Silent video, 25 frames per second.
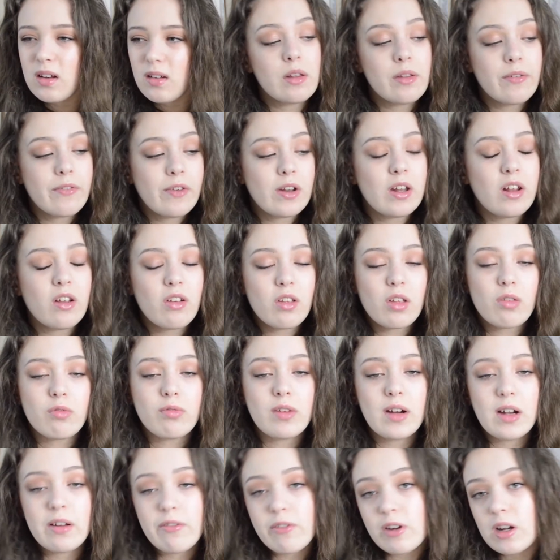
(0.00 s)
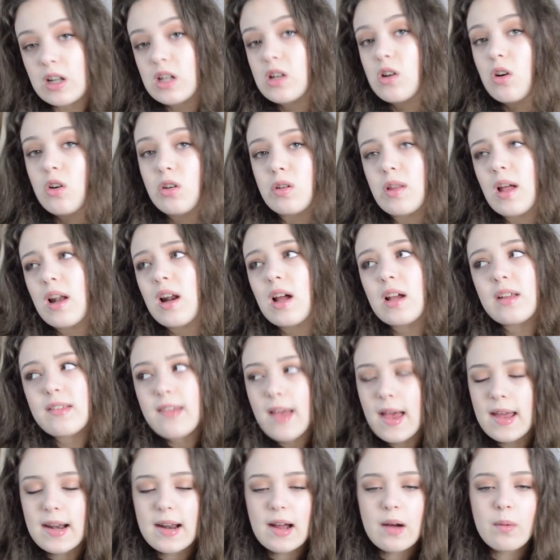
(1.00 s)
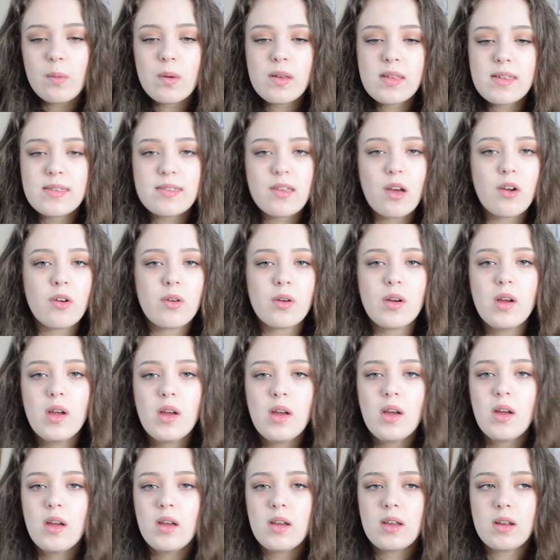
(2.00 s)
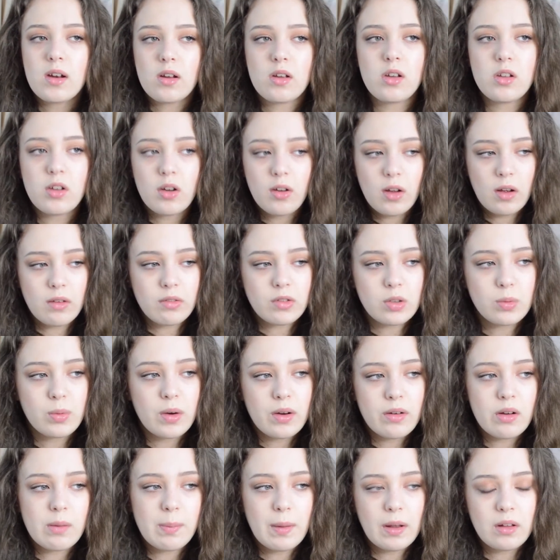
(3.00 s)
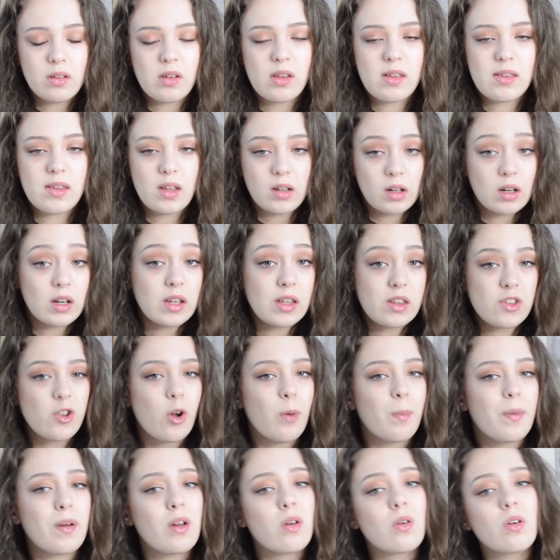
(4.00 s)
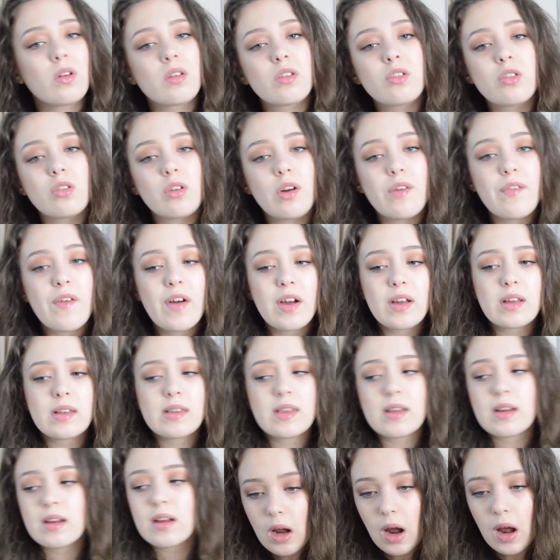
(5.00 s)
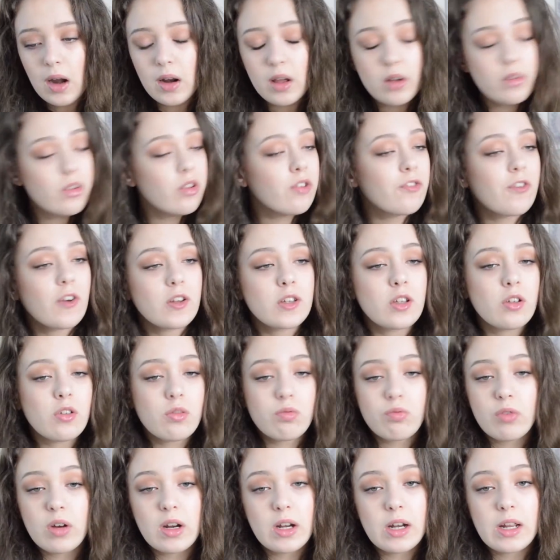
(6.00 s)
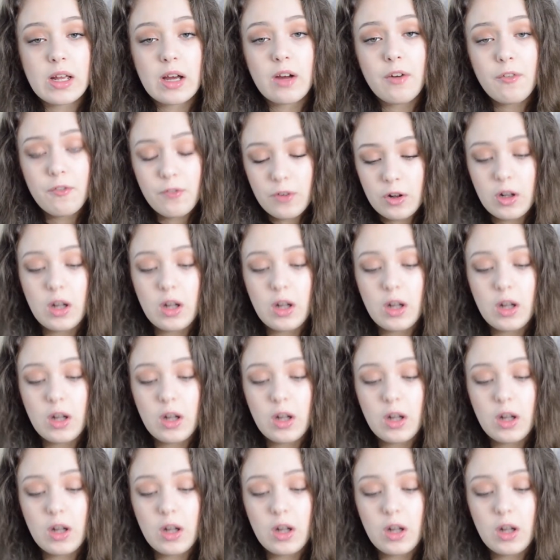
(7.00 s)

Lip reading: The videos are really, really long. They're like 10 hours, so you know you don't have to worry about it suddenly stopping whilst you're revising. And I just find those really helpful.